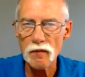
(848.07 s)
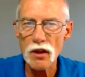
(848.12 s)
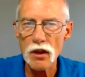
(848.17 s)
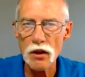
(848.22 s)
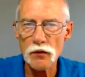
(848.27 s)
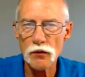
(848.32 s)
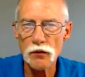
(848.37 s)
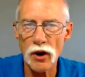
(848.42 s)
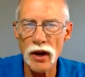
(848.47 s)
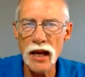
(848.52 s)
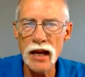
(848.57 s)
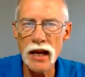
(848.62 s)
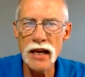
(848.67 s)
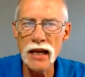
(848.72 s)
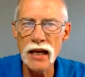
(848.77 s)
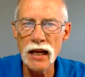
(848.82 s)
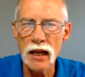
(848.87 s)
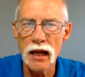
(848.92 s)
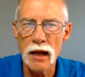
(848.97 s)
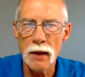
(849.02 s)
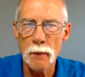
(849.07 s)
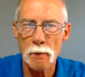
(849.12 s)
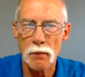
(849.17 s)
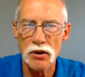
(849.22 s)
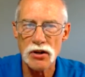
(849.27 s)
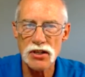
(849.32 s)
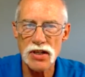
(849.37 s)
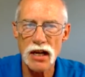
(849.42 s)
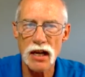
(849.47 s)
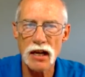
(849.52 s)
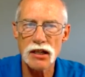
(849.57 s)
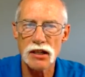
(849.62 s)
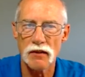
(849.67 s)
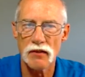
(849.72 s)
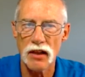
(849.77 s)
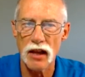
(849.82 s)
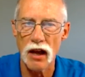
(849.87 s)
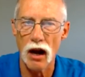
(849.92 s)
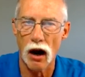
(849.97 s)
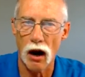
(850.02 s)
for any percentage of
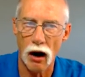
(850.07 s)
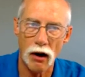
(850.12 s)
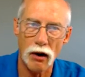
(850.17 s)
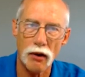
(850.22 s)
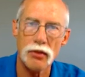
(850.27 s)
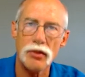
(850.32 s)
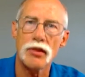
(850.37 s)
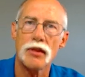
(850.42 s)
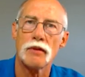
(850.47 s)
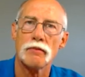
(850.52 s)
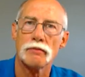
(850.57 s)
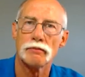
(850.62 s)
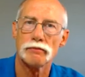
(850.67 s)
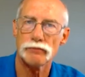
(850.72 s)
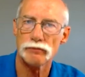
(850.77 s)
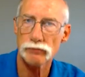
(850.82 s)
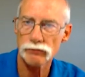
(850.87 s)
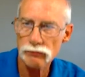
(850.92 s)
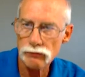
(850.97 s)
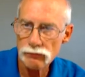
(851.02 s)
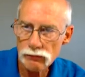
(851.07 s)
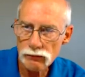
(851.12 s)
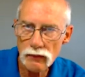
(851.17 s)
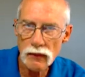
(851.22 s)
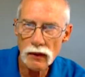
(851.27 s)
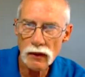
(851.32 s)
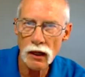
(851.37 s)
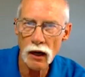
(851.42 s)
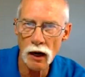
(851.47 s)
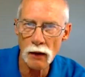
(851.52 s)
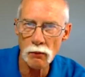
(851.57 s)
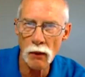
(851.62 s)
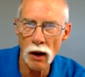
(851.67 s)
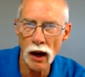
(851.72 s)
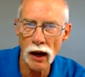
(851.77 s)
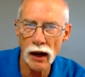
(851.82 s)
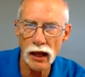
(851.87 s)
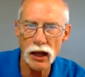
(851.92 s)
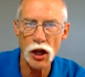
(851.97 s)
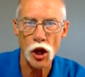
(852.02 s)
the rth
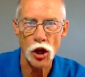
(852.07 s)
harmonic.